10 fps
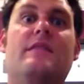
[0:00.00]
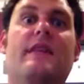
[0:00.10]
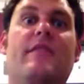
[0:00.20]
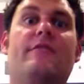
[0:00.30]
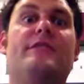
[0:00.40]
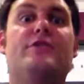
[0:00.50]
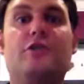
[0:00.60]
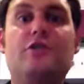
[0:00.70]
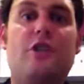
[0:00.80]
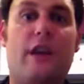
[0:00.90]
there is
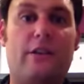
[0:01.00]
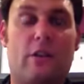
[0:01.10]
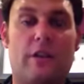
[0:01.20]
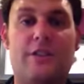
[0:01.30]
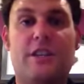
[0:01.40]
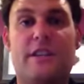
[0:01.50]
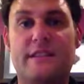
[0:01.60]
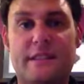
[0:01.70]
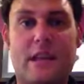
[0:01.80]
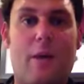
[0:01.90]
new technology
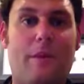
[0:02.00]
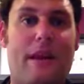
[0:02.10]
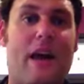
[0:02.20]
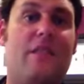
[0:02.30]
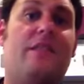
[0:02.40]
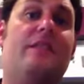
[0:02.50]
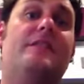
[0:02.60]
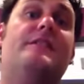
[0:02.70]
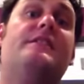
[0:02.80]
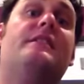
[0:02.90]
that's coming out
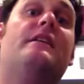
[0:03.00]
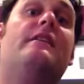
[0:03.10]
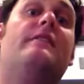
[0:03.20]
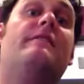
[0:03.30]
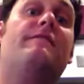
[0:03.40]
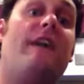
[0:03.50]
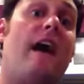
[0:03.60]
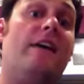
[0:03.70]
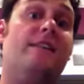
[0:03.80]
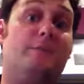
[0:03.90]
that's
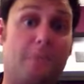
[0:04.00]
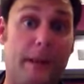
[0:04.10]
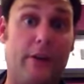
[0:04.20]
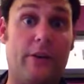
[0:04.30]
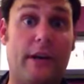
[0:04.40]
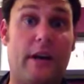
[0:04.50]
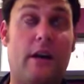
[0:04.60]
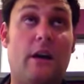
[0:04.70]
far superior